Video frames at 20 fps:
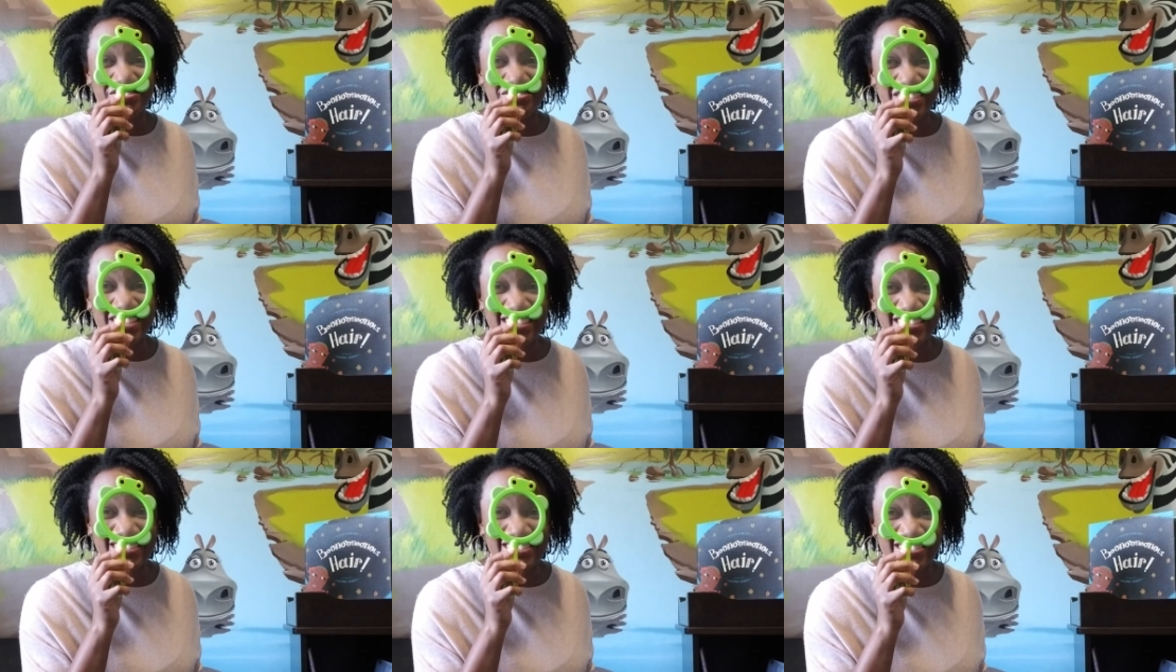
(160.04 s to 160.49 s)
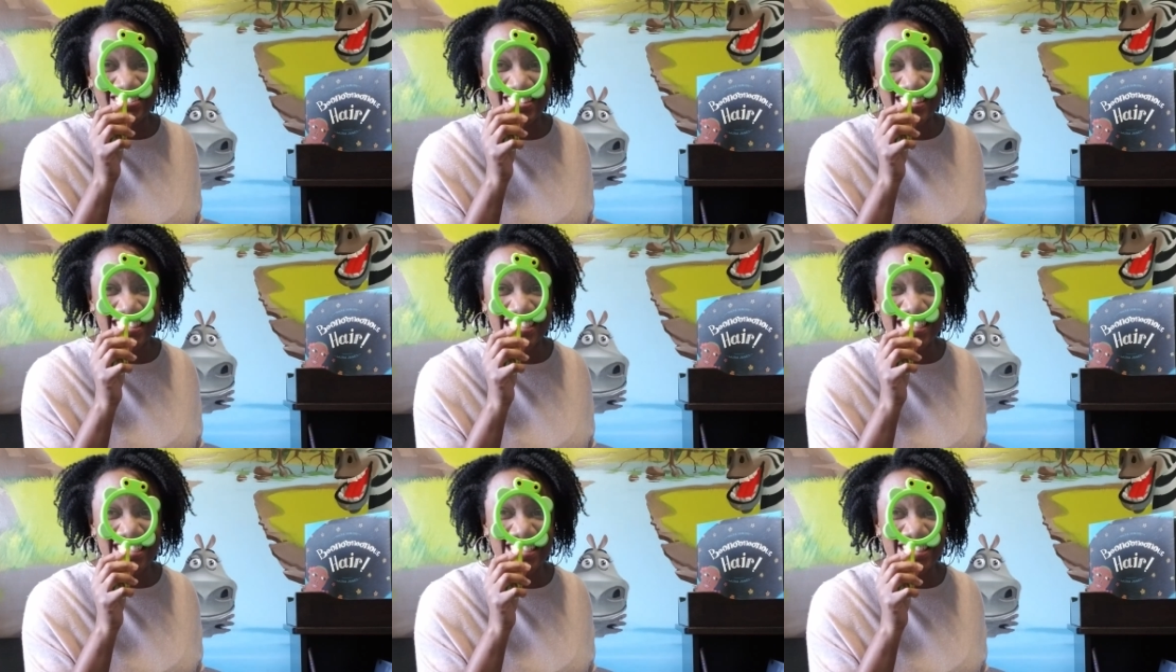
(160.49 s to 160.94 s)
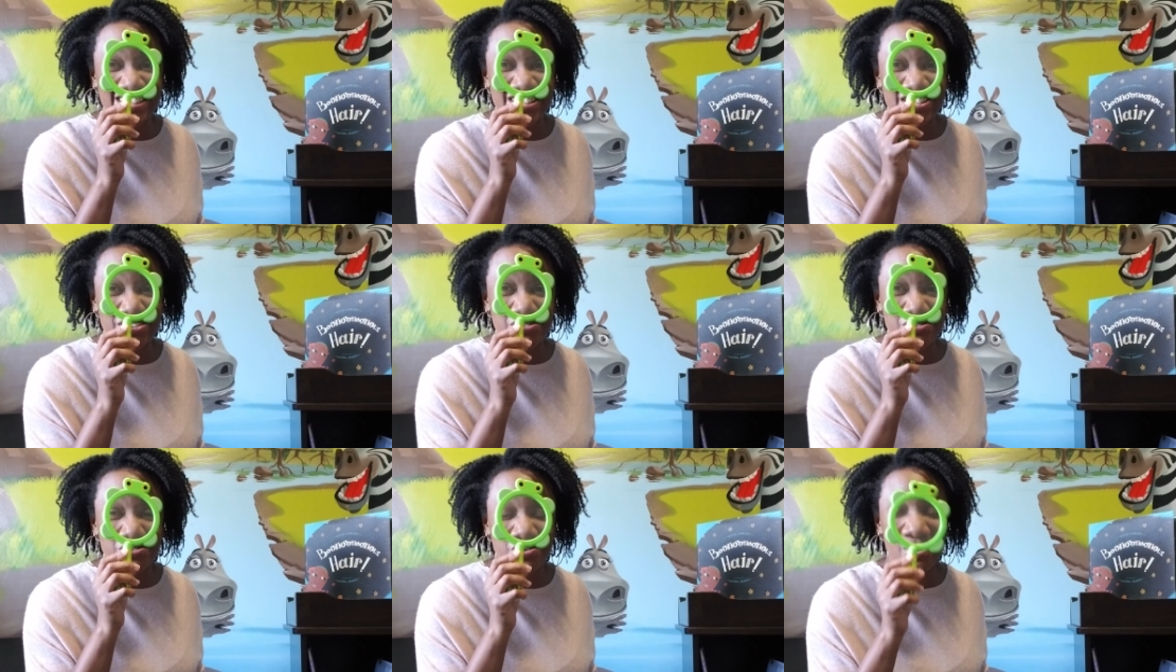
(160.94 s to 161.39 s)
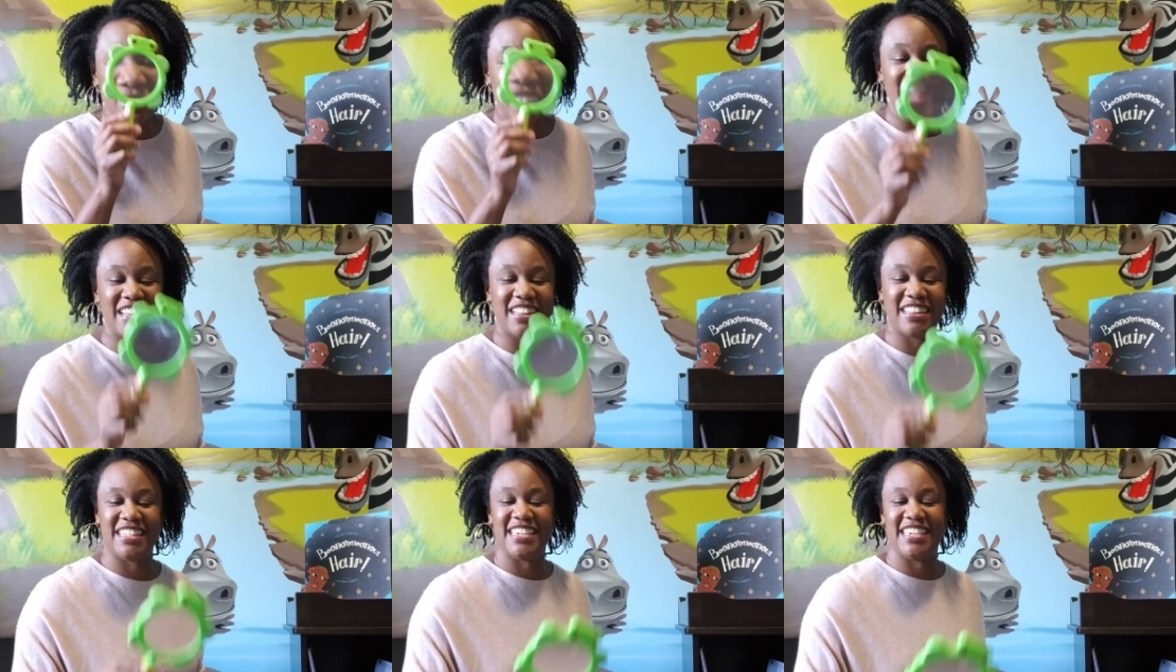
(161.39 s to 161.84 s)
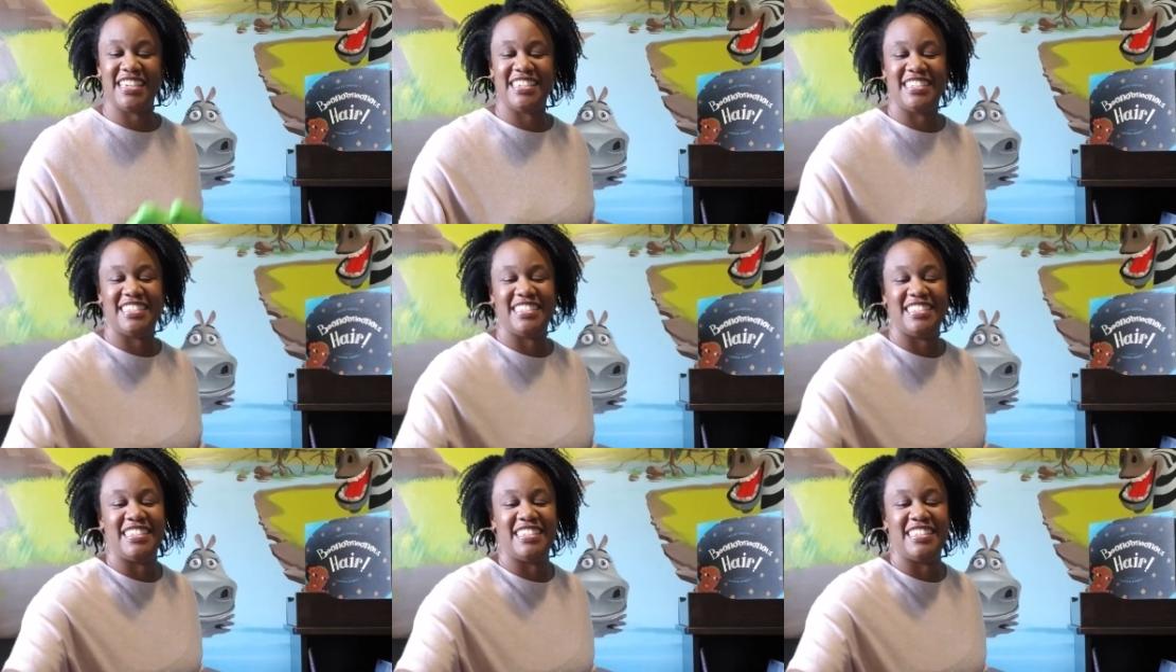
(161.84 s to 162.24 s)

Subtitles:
readers sitting so quietly.